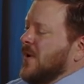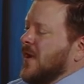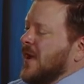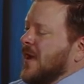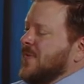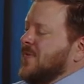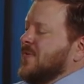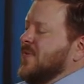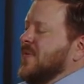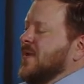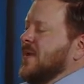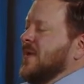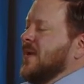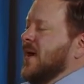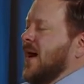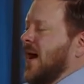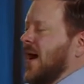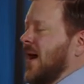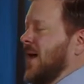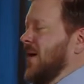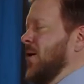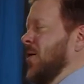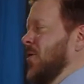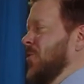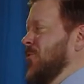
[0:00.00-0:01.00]
I think
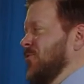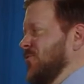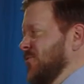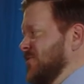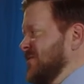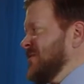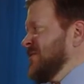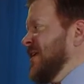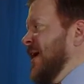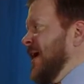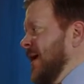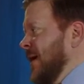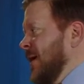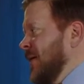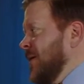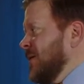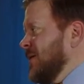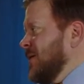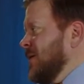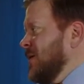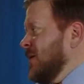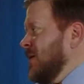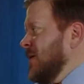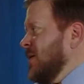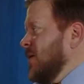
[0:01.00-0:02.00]
I
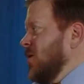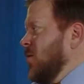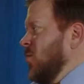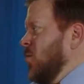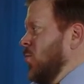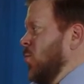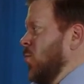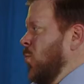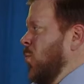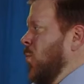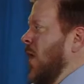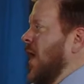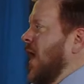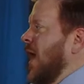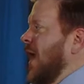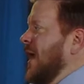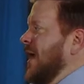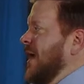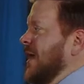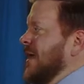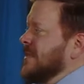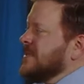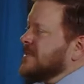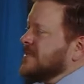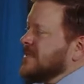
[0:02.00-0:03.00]
understand why
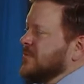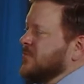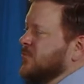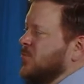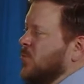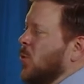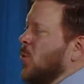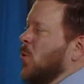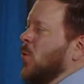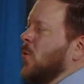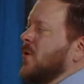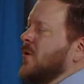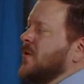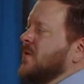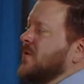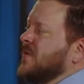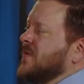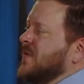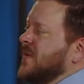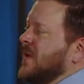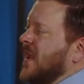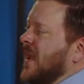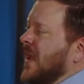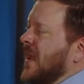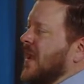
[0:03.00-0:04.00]
it's important
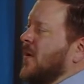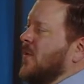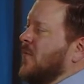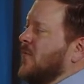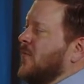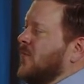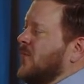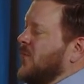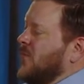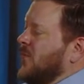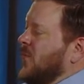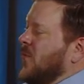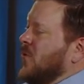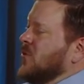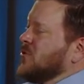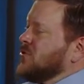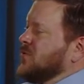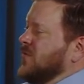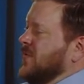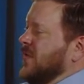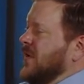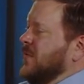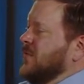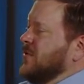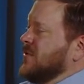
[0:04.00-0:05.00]
to have
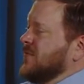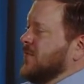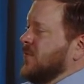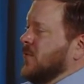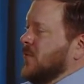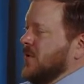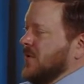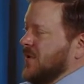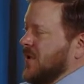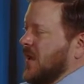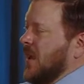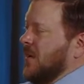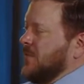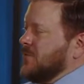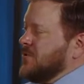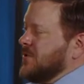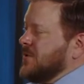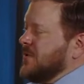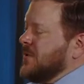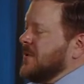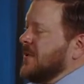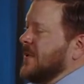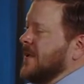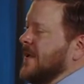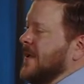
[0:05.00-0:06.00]
foster families for adoption.